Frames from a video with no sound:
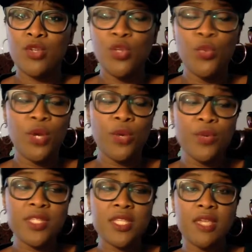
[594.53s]
you will
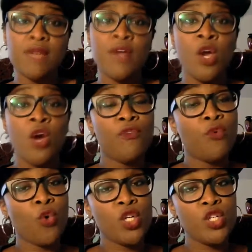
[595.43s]
receive
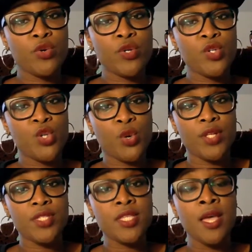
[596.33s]
4 short
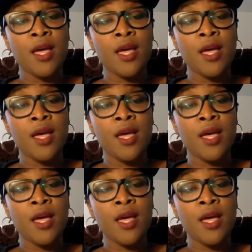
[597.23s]
shorts.